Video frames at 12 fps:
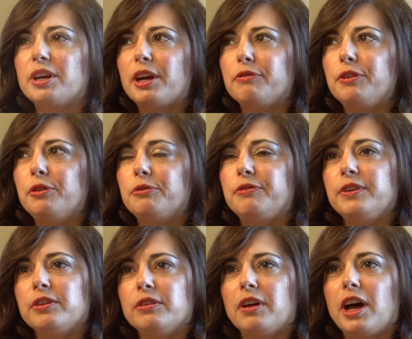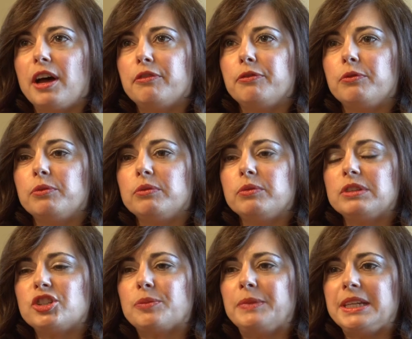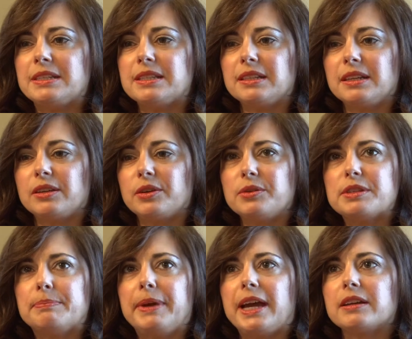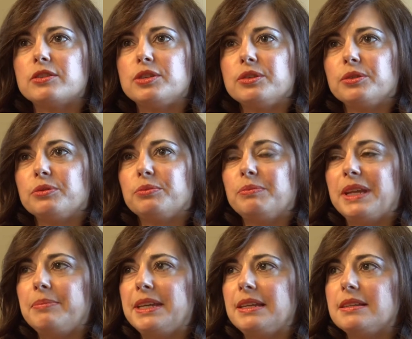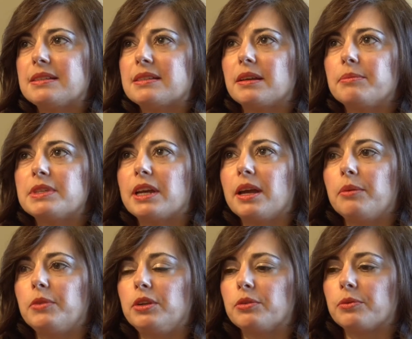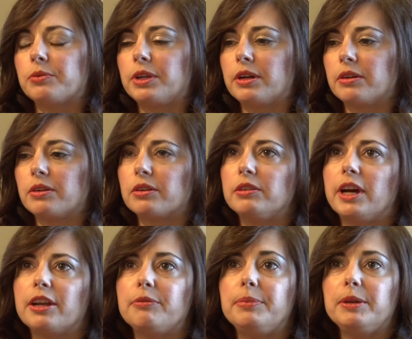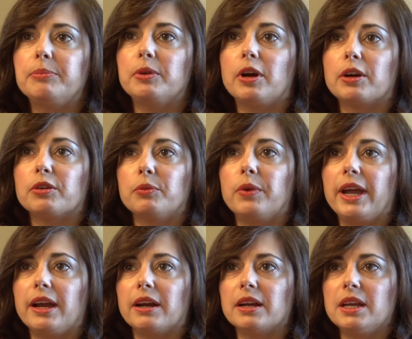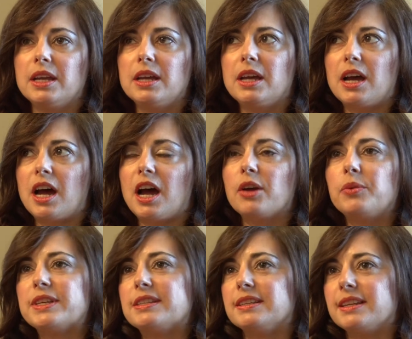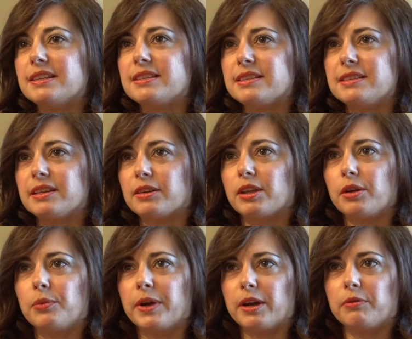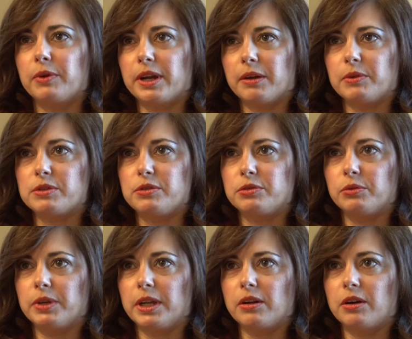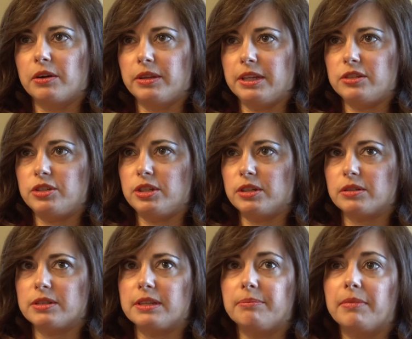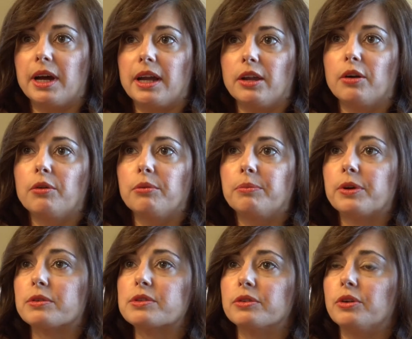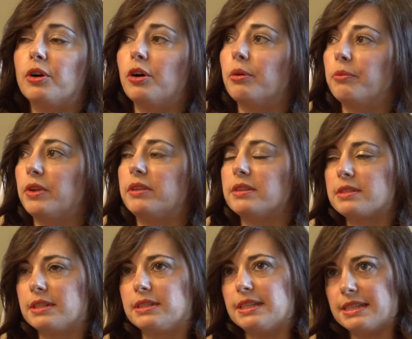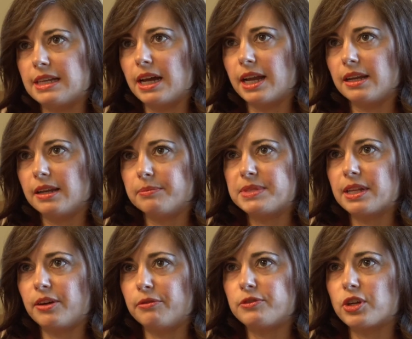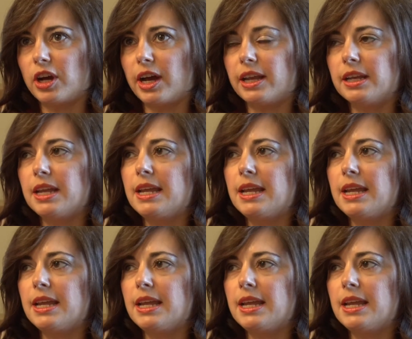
off, you feel off, which means it goes back to maybe sometime when you were younger. A lot of people aren't aware. I wasn't necessarily aware of what I was doing all these years in my own personal home with this in design. I'm self-taught,